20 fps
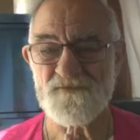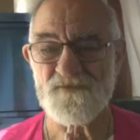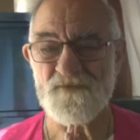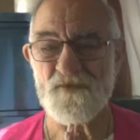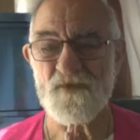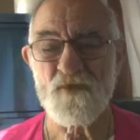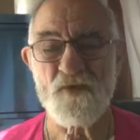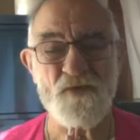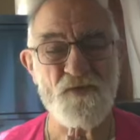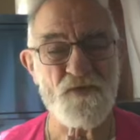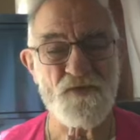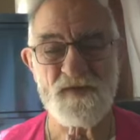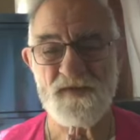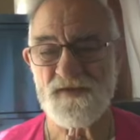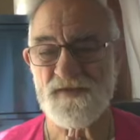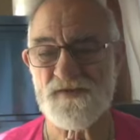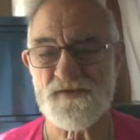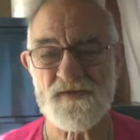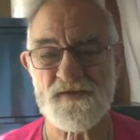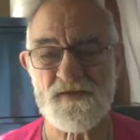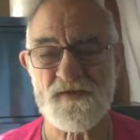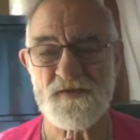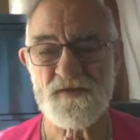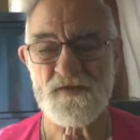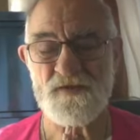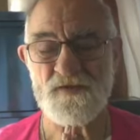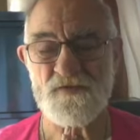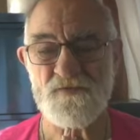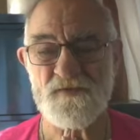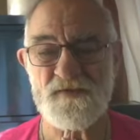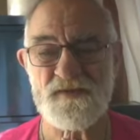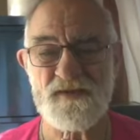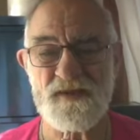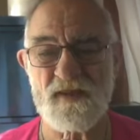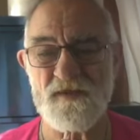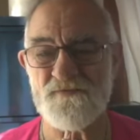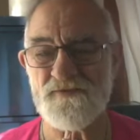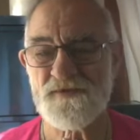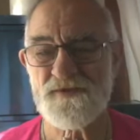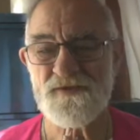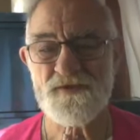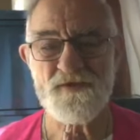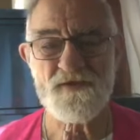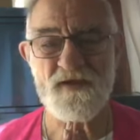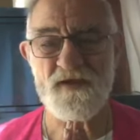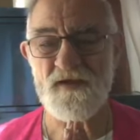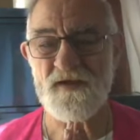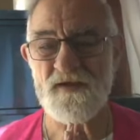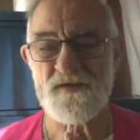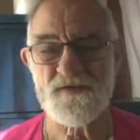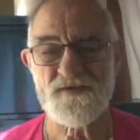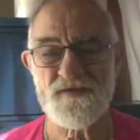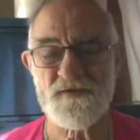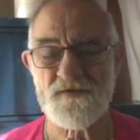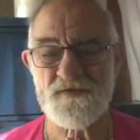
always with love in your heart.